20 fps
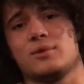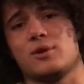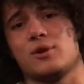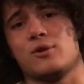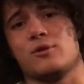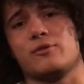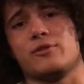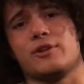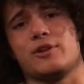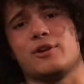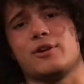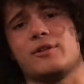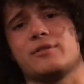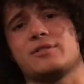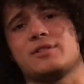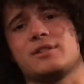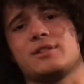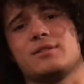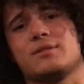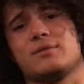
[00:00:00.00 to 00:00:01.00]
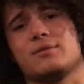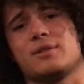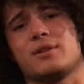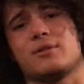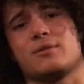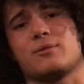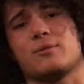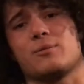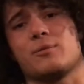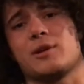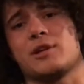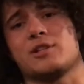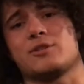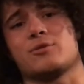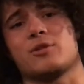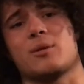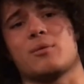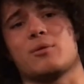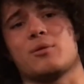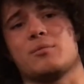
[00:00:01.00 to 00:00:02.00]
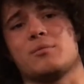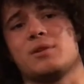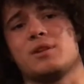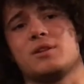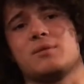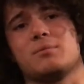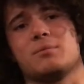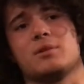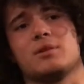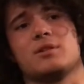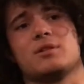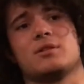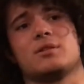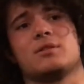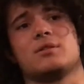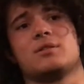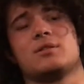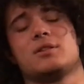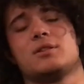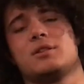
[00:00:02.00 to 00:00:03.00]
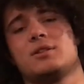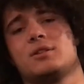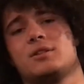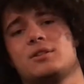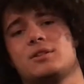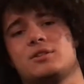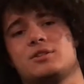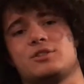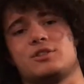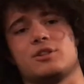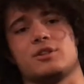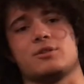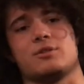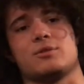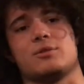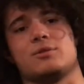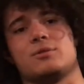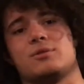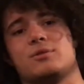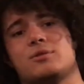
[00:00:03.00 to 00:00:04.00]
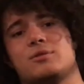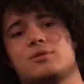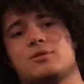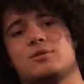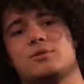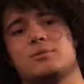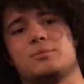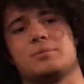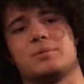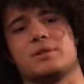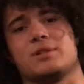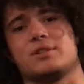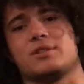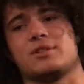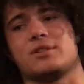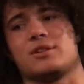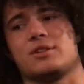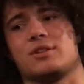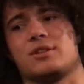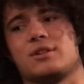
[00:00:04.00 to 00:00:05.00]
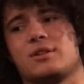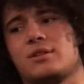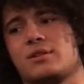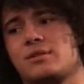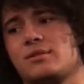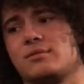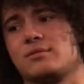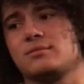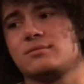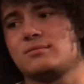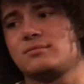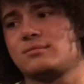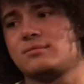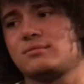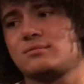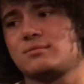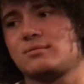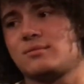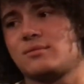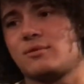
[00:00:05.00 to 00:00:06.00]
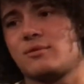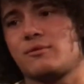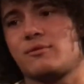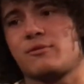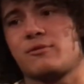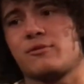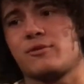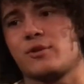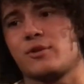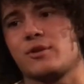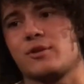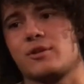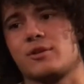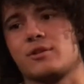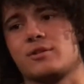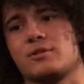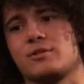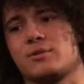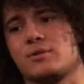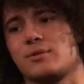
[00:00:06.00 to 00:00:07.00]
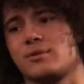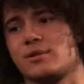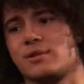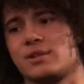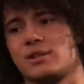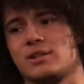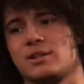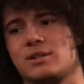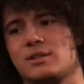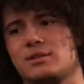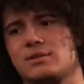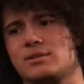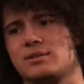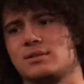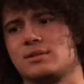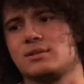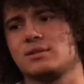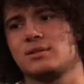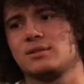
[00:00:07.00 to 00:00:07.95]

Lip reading: OVO. I've seen, like, Ray Schremer, Meek Mill, J. Cole, Big Sean, Ferg, Tory Lanez,